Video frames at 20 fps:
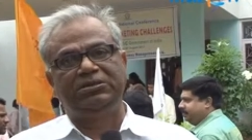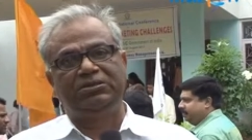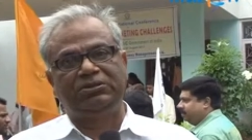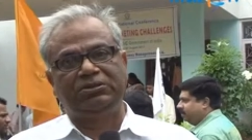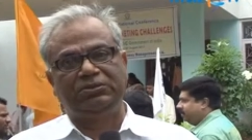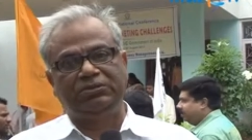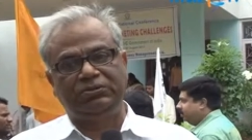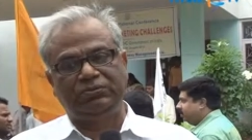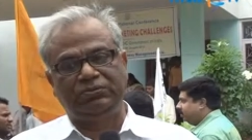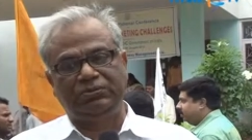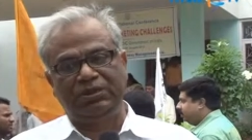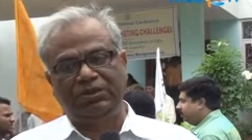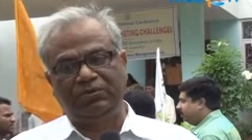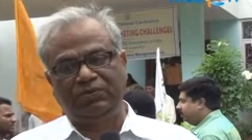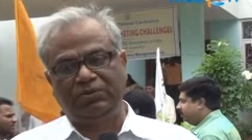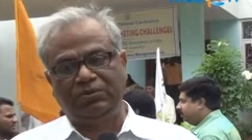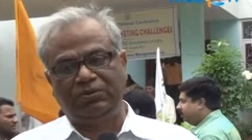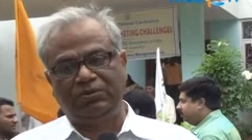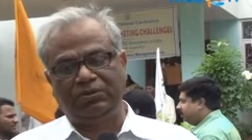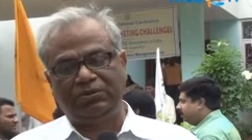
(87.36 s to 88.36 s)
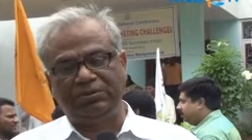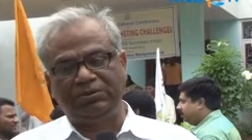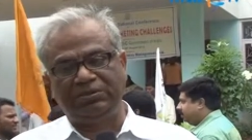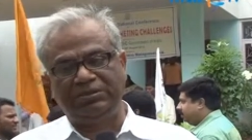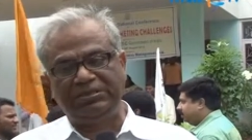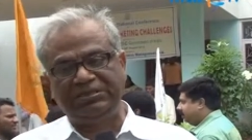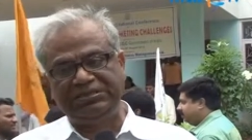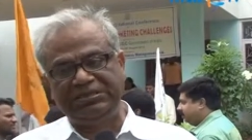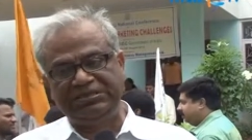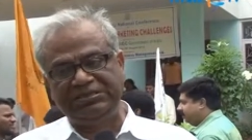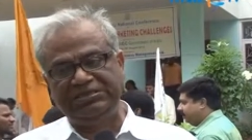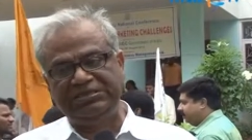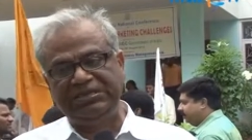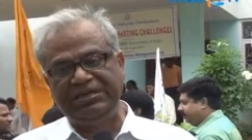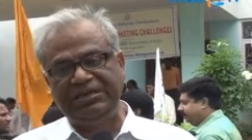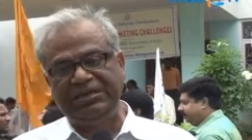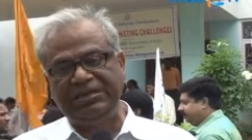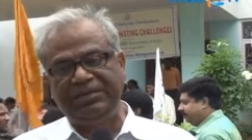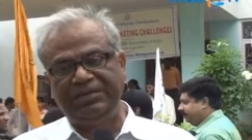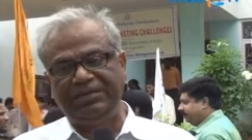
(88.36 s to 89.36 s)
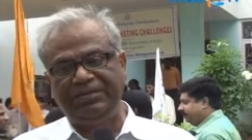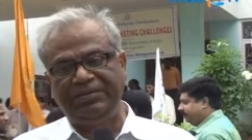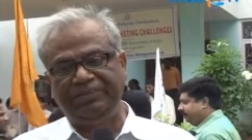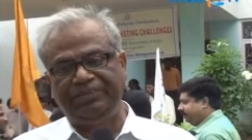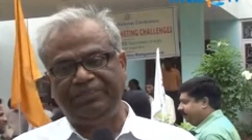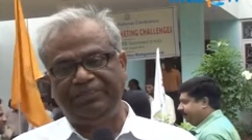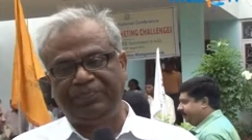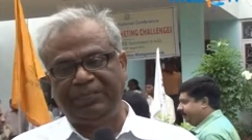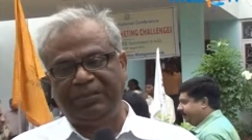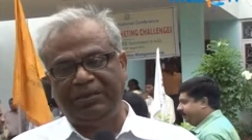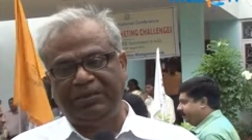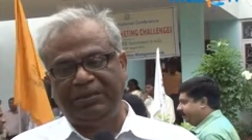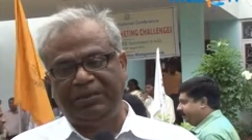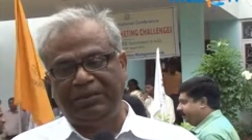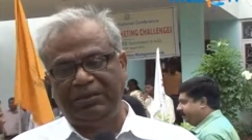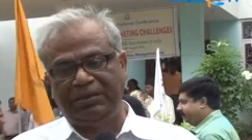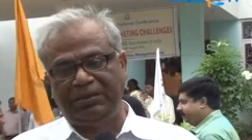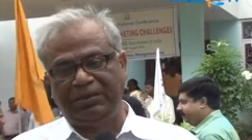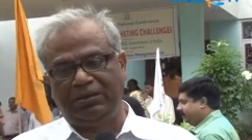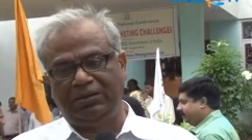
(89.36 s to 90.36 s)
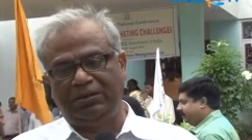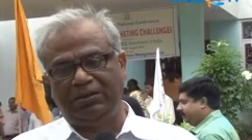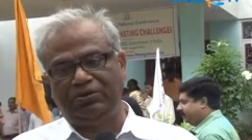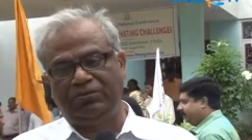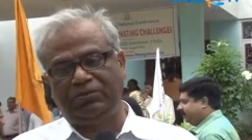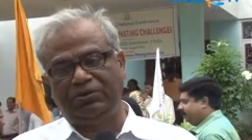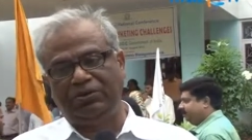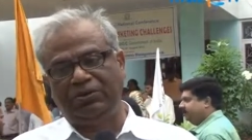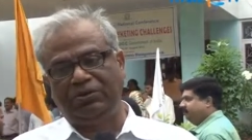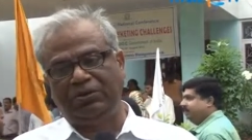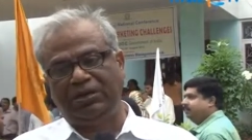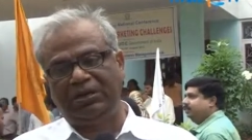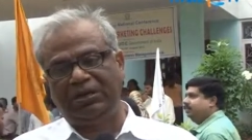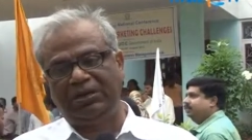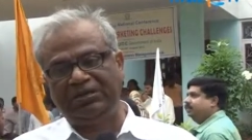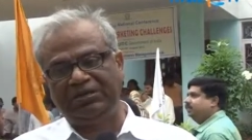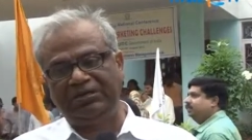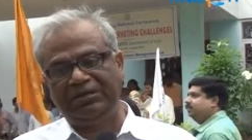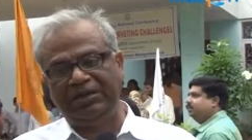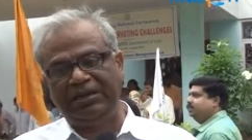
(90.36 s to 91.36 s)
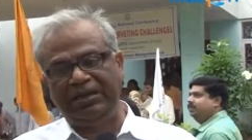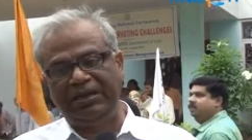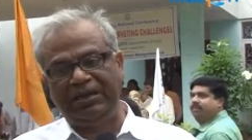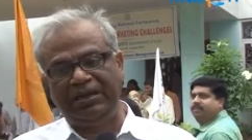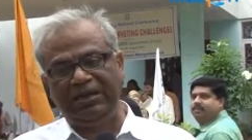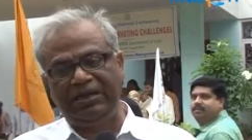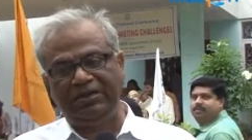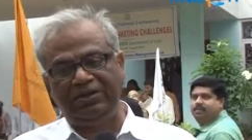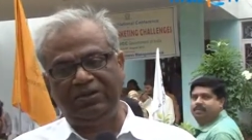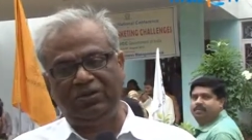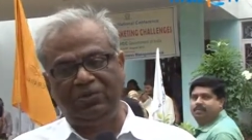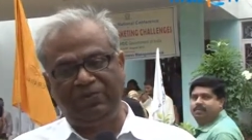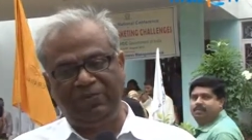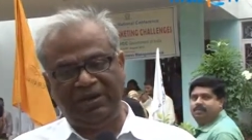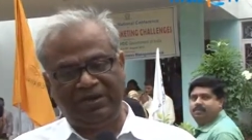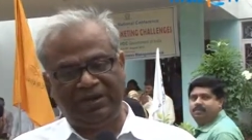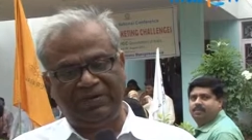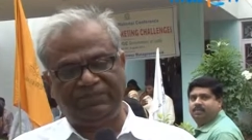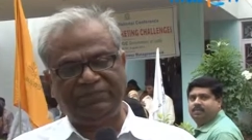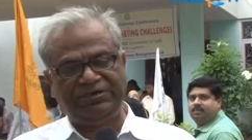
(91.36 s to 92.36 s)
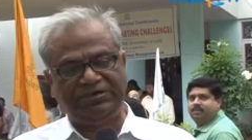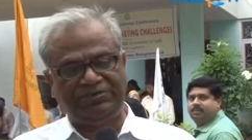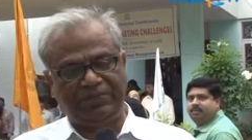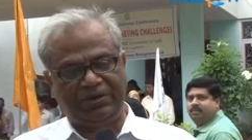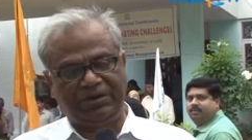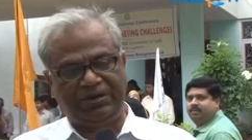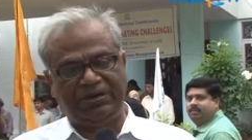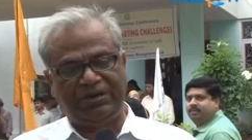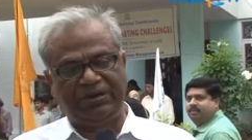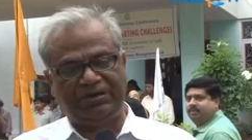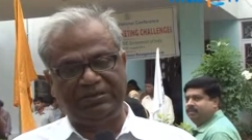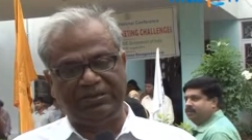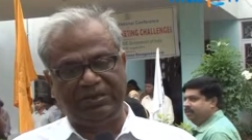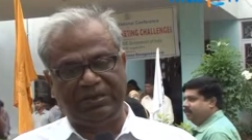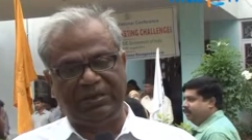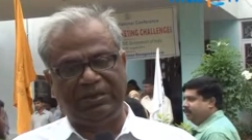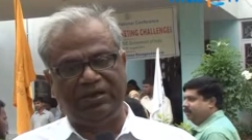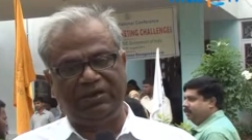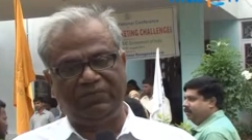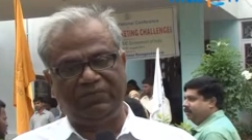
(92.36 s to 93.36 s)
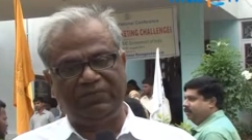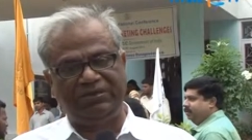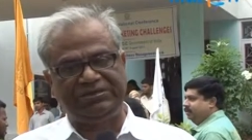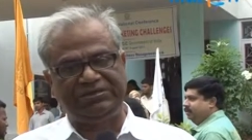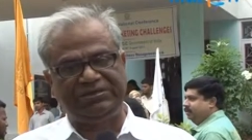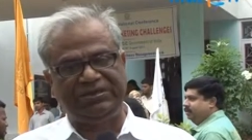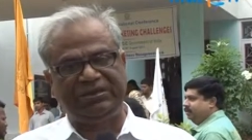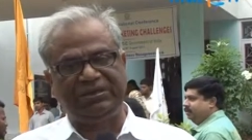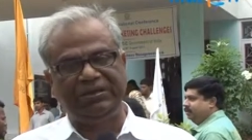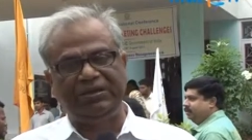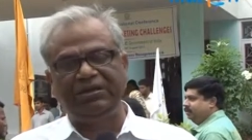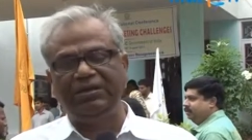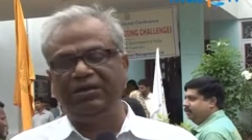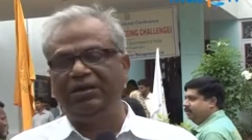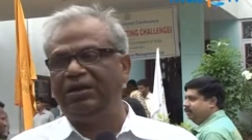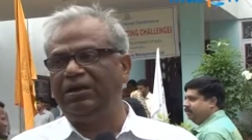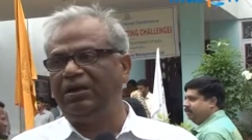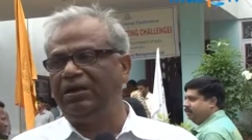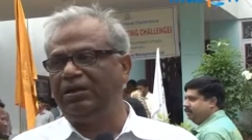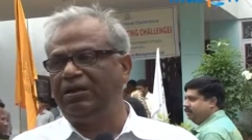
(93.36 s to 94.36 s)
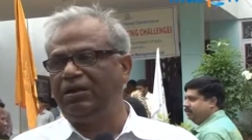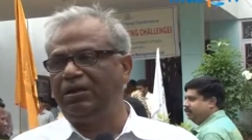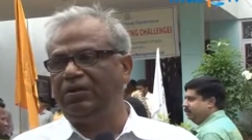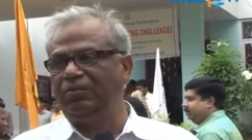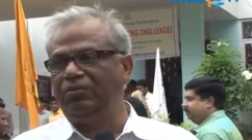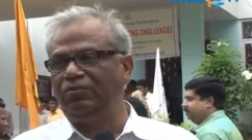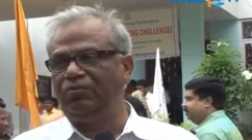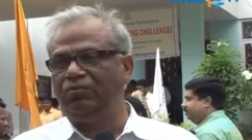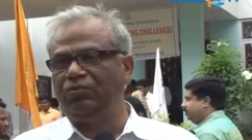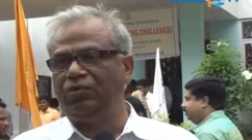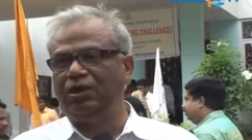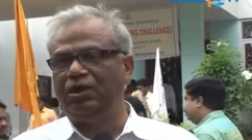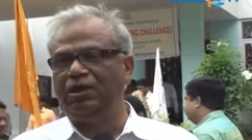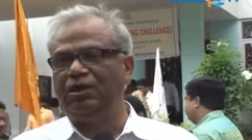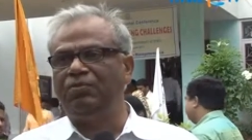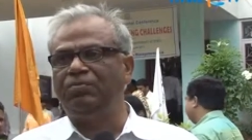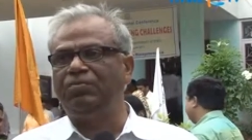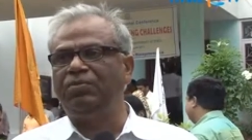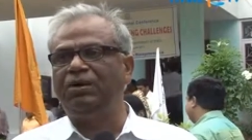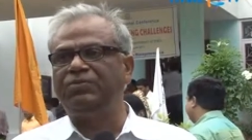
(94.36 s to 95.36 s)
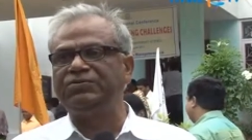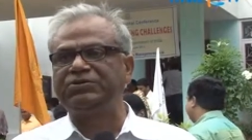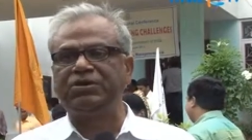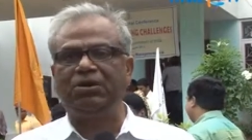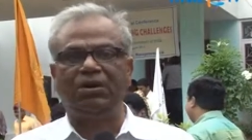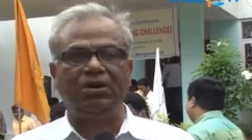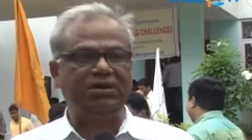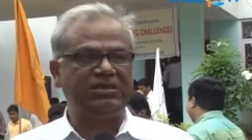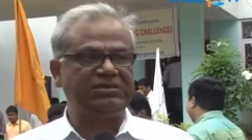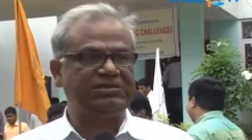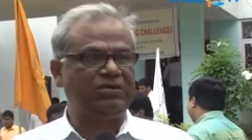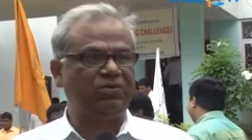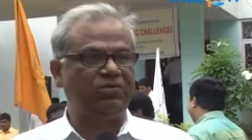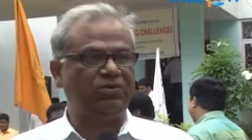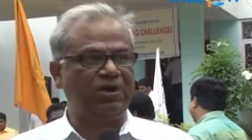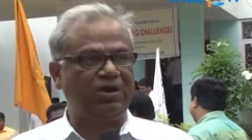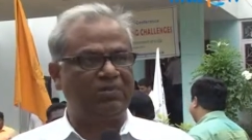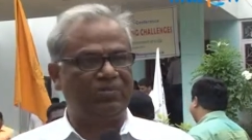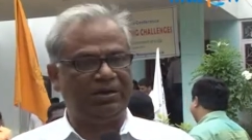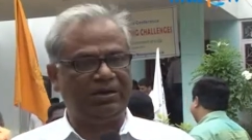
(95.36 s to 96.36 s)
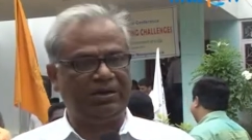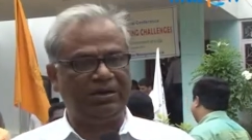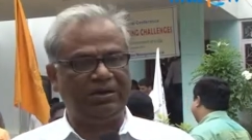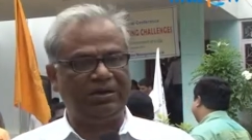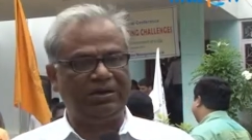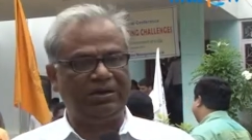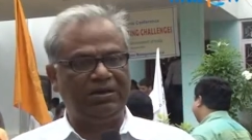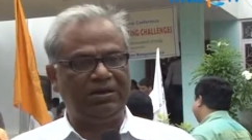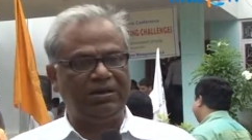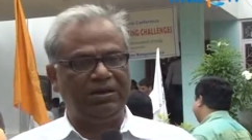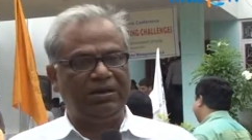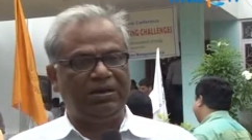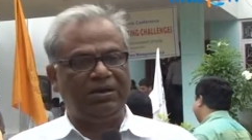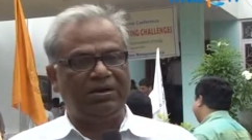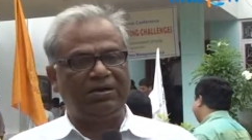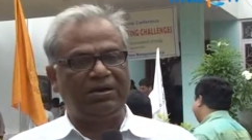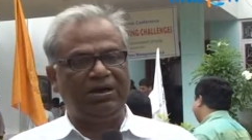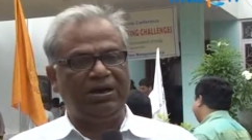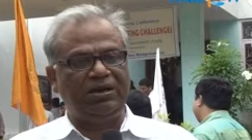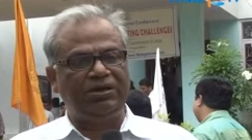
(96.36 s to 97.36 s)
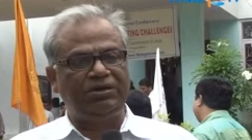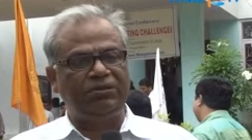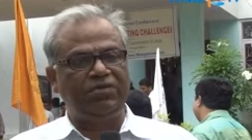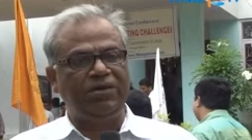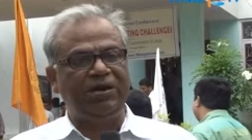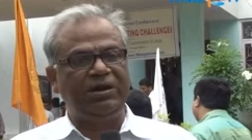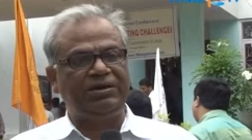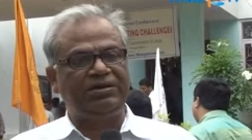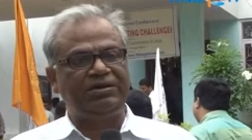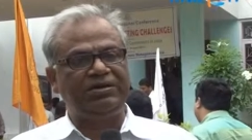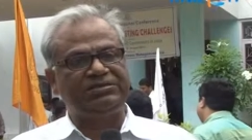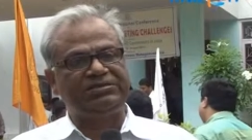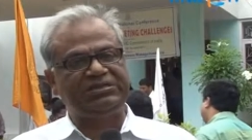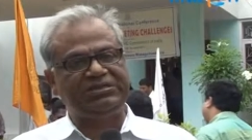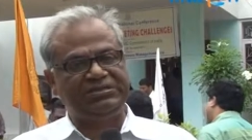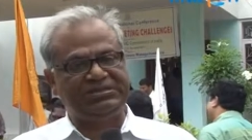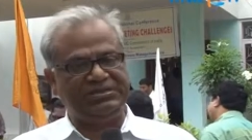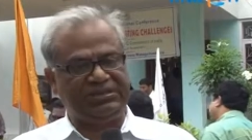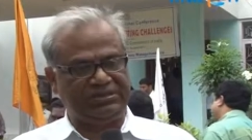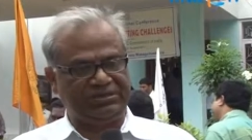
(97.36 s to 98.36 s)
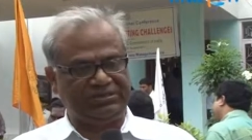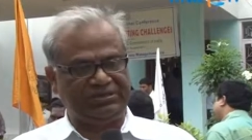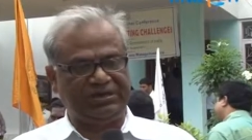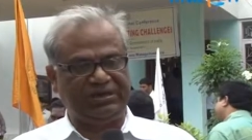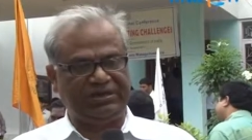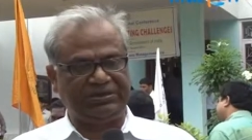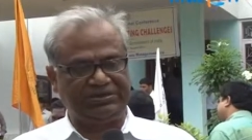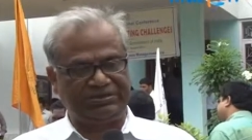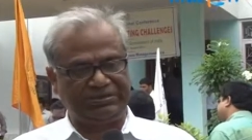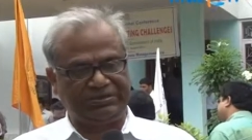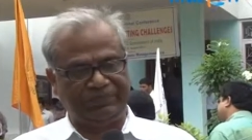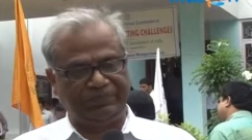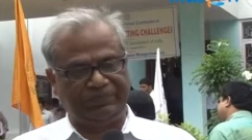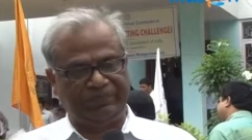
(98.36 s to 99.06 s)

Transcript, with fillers: So therefore, this is the uh, what you call the domain of this particular thing on which uh, uh, a, number of scholars have come and trying to address these things.